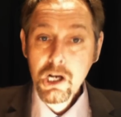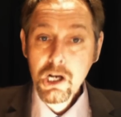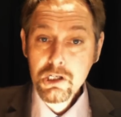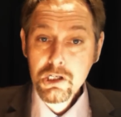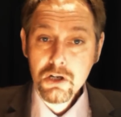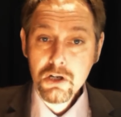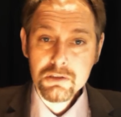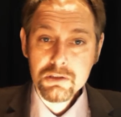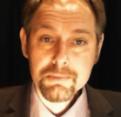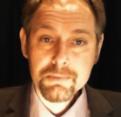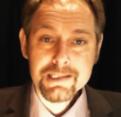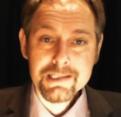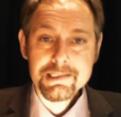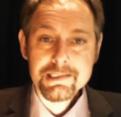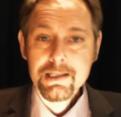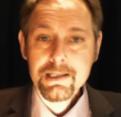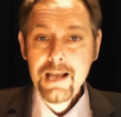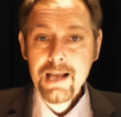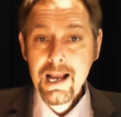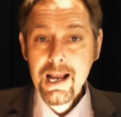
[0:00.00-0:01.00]
economies,
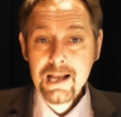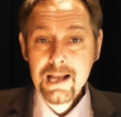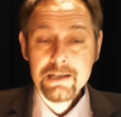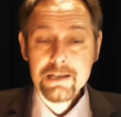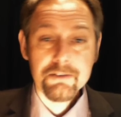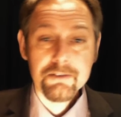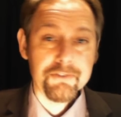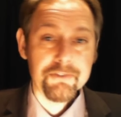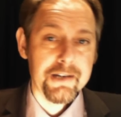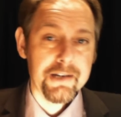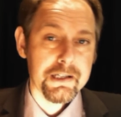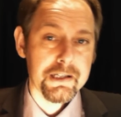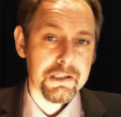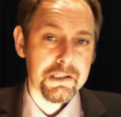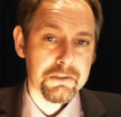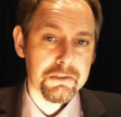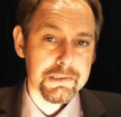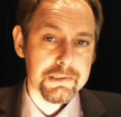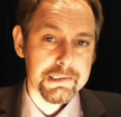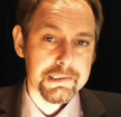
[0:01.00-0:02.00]
and fiat
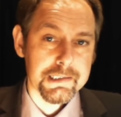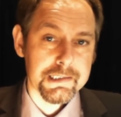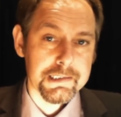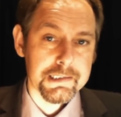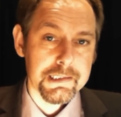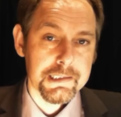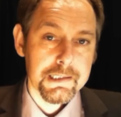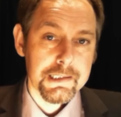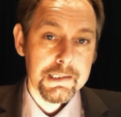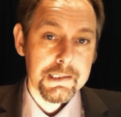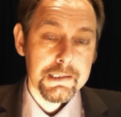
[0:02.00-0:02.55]
currencies